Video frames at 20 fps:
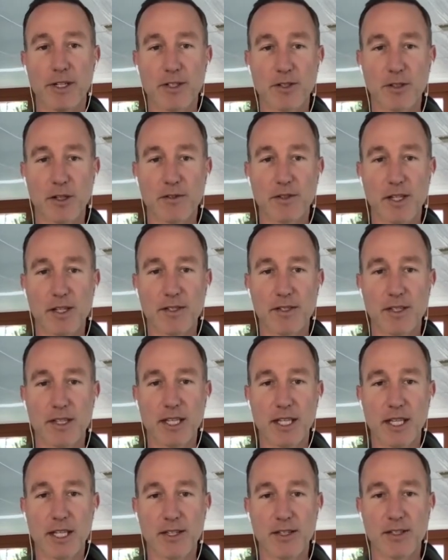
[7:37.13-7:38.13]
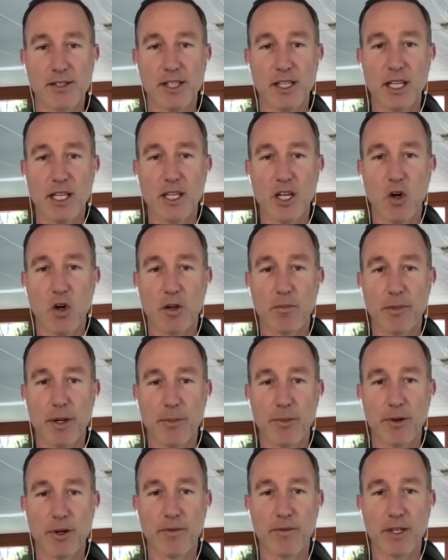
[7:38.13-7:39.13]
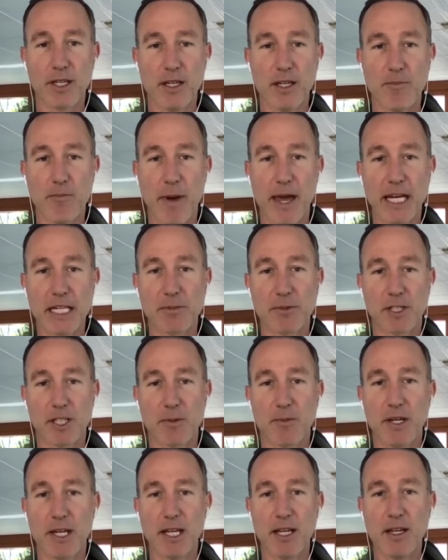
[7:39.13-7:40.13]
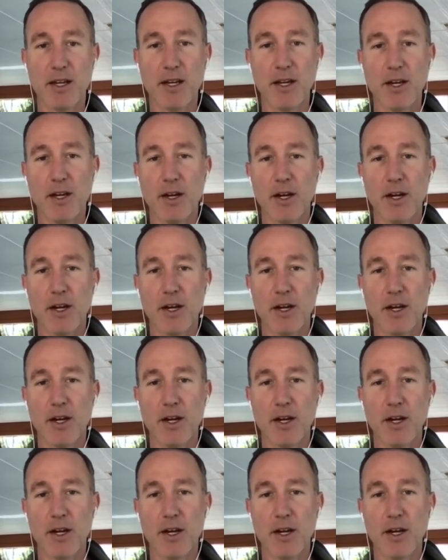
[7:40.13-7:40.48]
and serves as the CEO and member of the management committee.